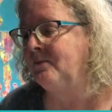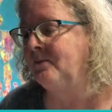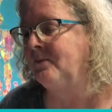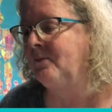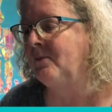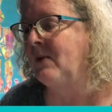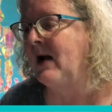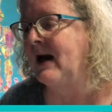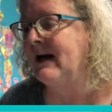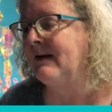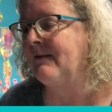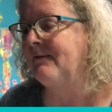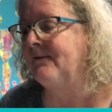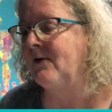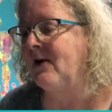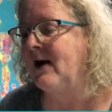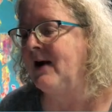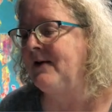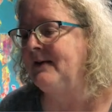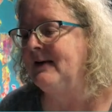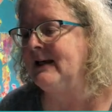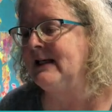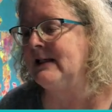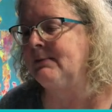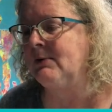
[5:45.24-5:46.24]
I can
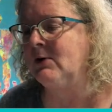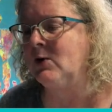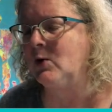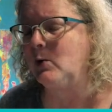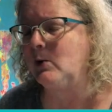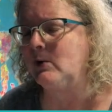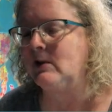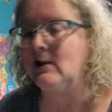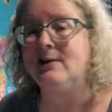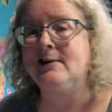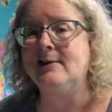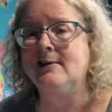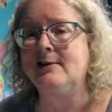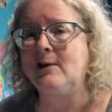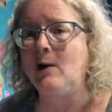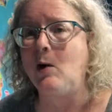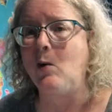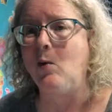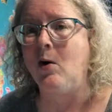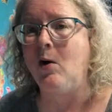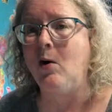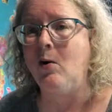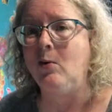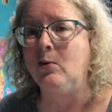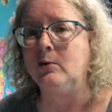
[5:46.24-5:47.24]
find these because it's so
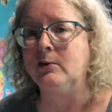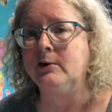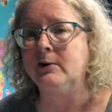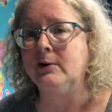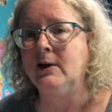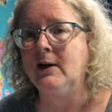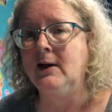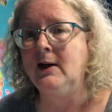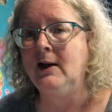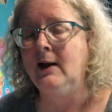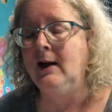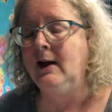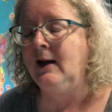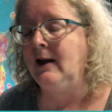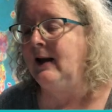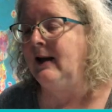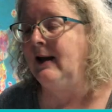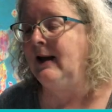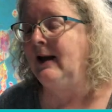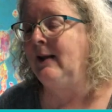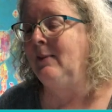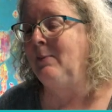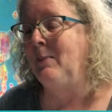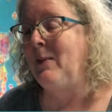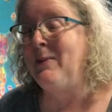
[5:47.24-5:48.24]
old.
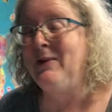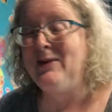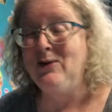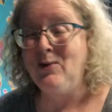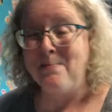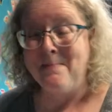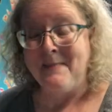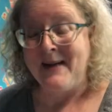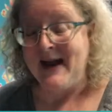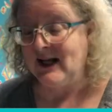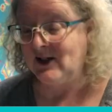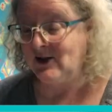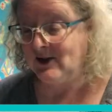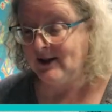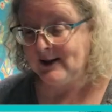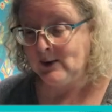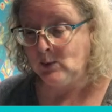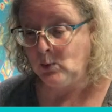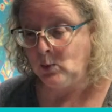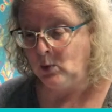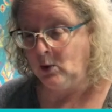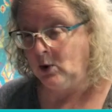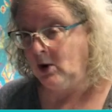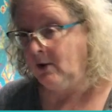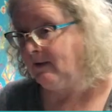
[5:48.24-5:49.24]
And maybe the magic's
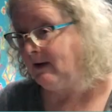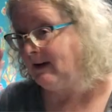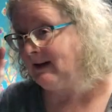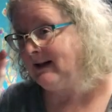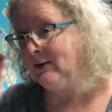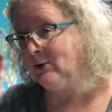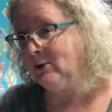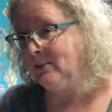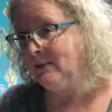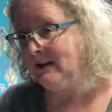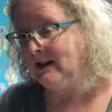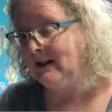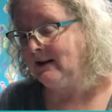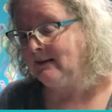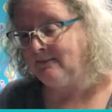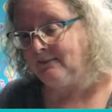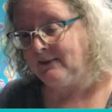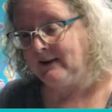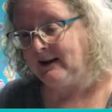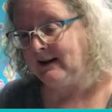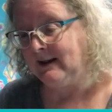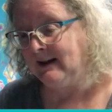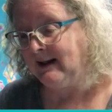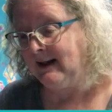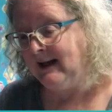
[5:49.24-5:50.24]
worn off a little bit,
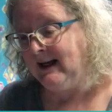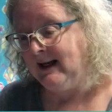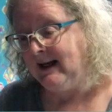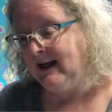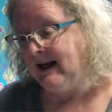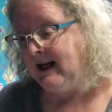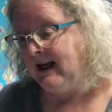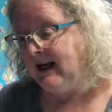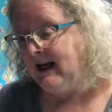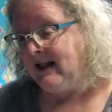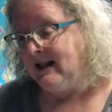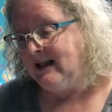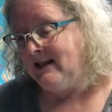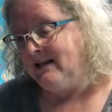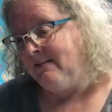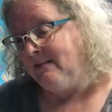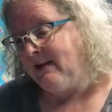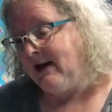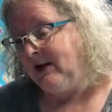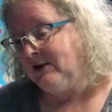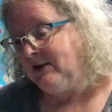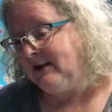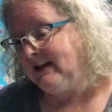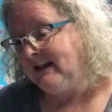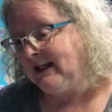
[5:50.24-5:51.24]
but the
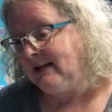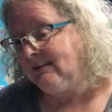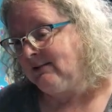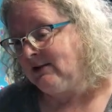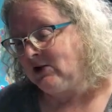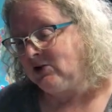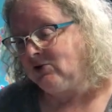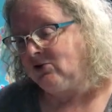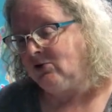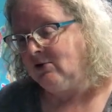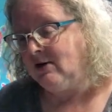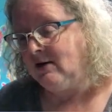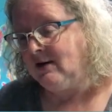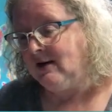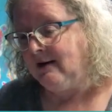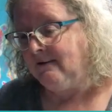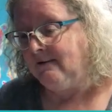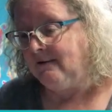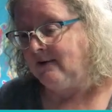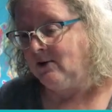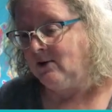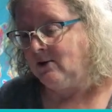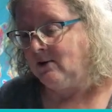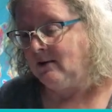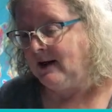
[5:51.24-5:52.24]
magic seems strong enough
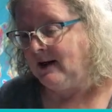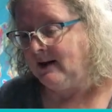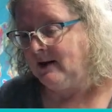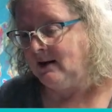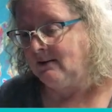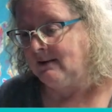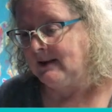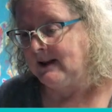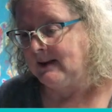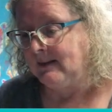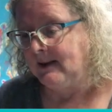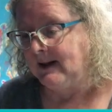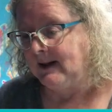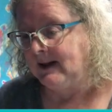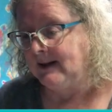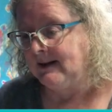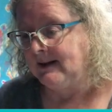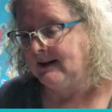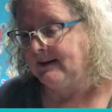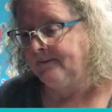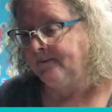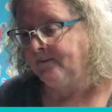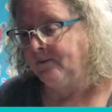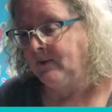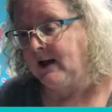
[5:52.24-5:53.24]
in all other
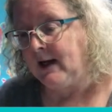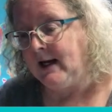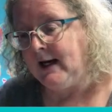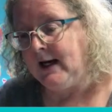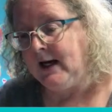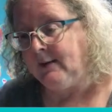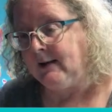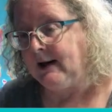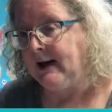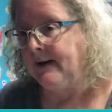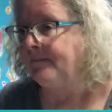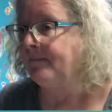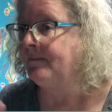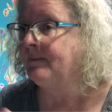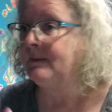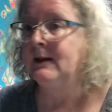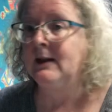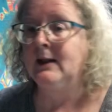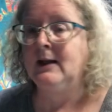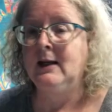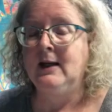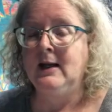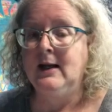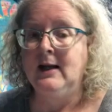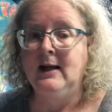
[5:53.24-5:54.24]
respects. Anyway,
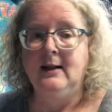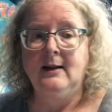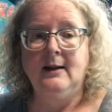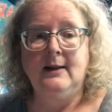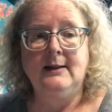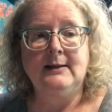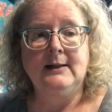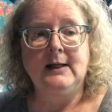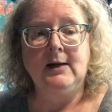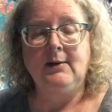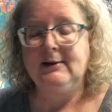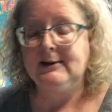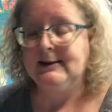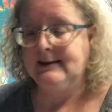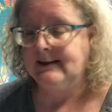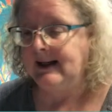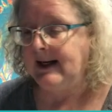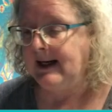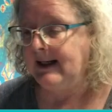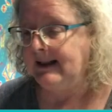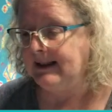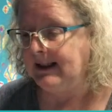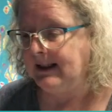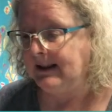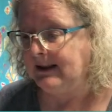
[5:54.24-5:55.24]
let's go into the
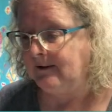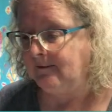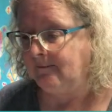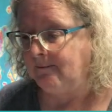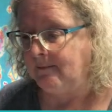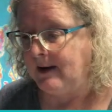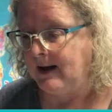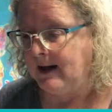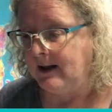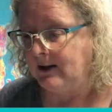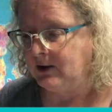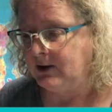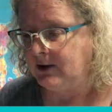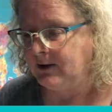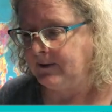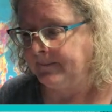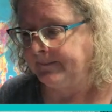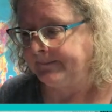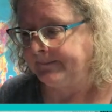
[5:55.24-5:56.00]
18th of March.